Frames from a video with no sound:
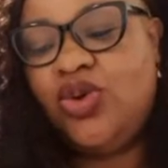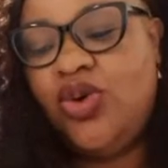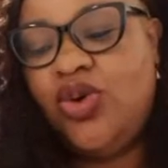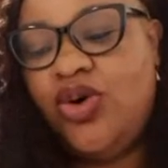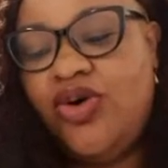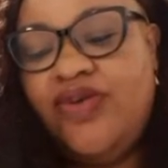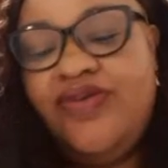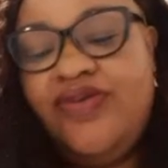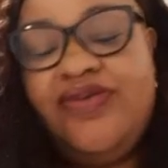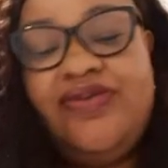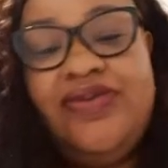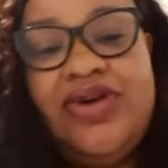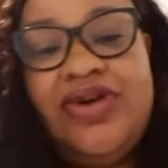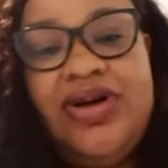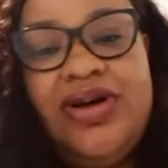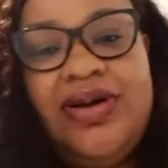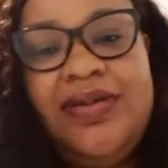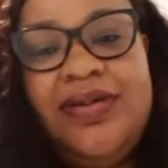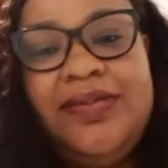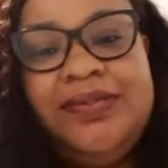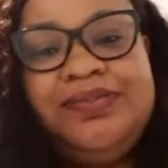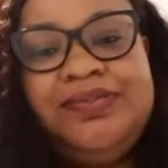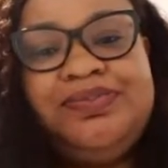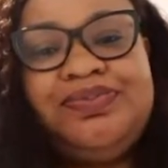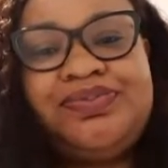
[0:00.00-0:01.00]
of
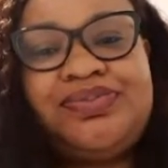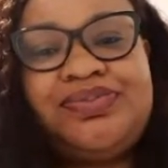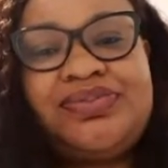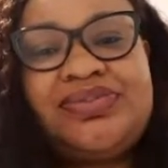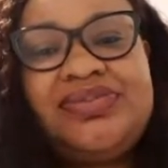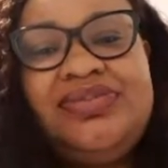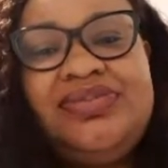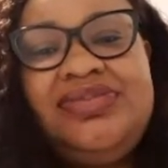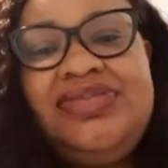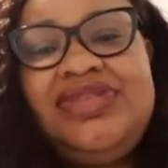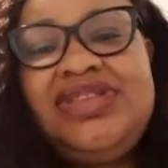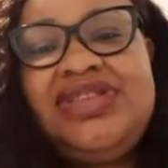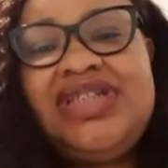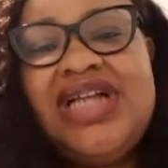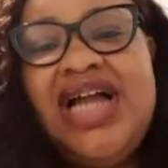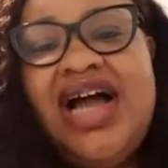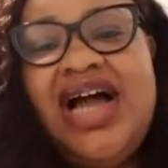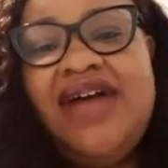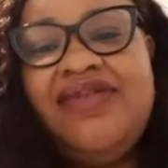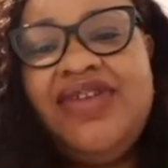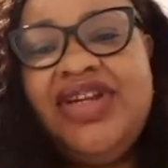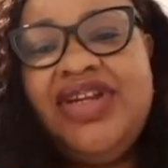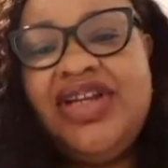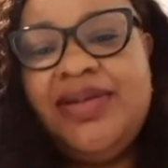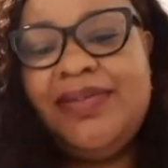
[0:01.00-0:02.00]

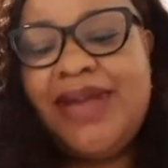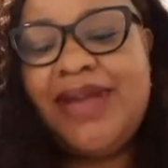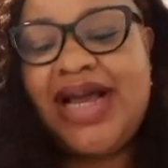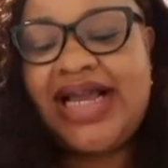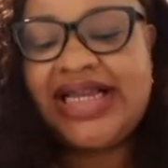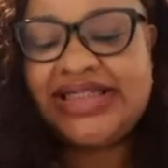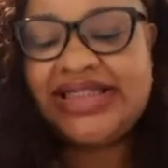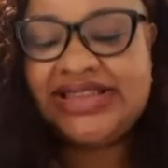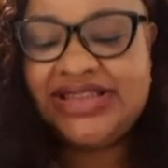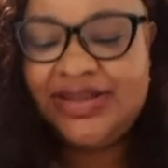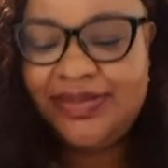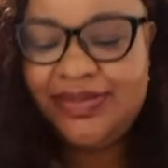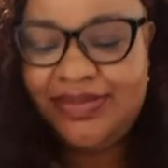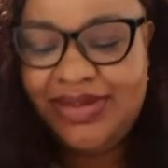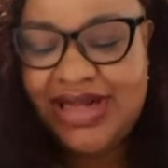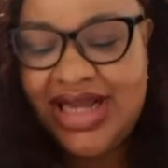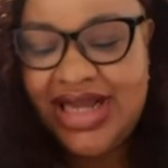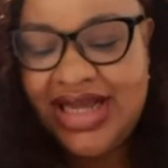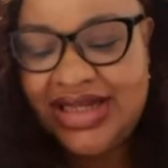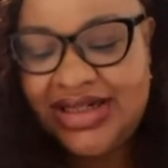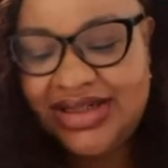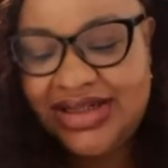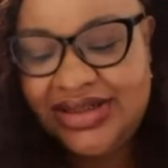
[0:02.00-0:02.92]
having a marketing plan.